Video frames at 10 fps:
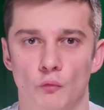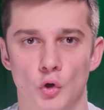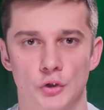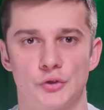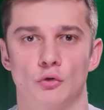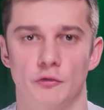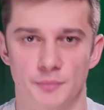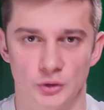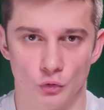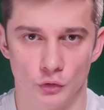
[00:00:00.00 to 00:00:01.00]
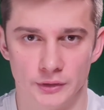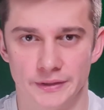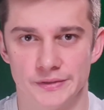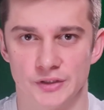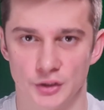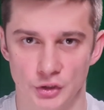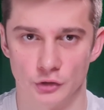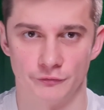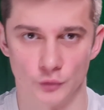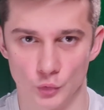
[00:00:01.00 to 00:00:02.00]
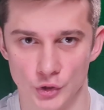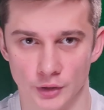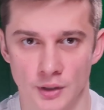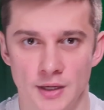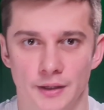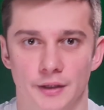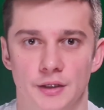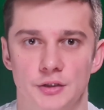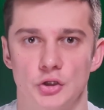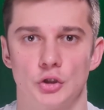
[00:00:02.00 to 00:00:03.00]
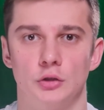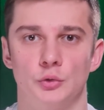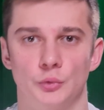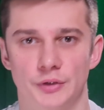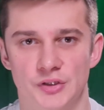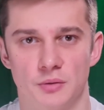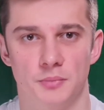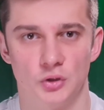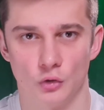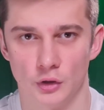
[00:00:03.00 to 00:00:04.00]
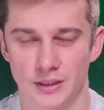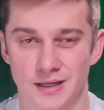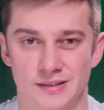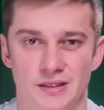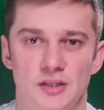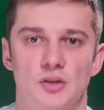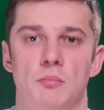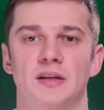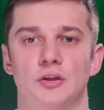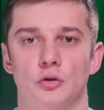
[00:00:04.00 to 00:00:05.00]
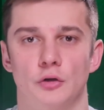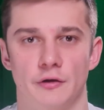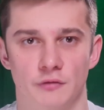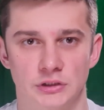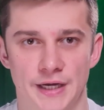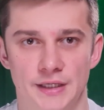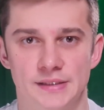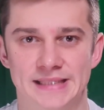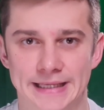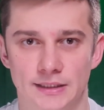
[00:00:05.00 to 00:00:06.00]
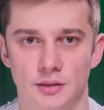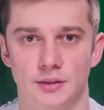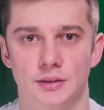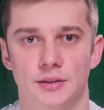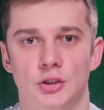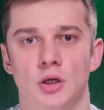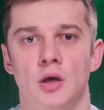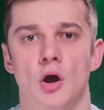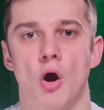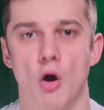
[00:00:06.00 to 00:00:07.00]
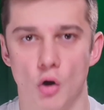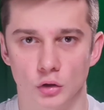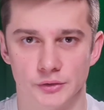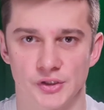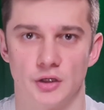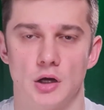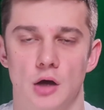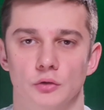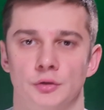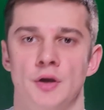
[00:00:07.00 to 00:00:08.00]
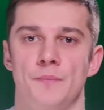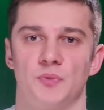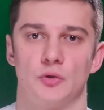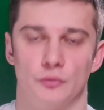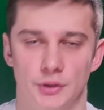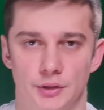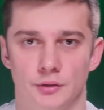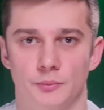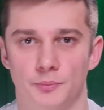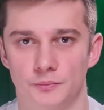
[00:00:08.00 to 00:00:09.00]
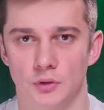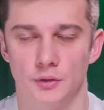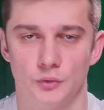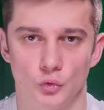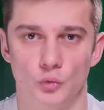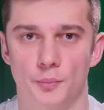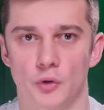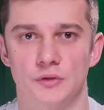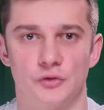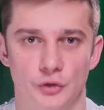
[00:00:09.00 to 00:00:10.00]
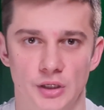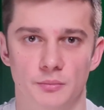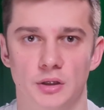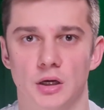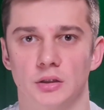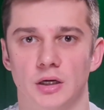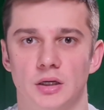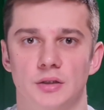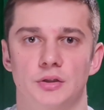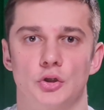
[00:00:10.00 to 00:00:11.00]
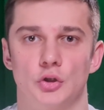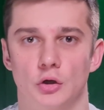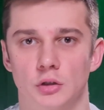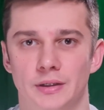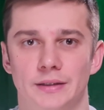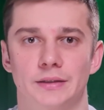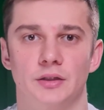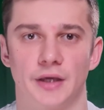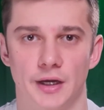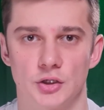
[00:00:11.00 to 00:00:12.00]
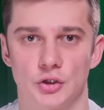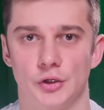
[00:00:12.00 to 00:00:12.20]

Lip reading: worth of Bitcoin in the near future. In addition to its Bitcoin assets, Matador revealed that it holds around 2.3 million Canadian dollars in cash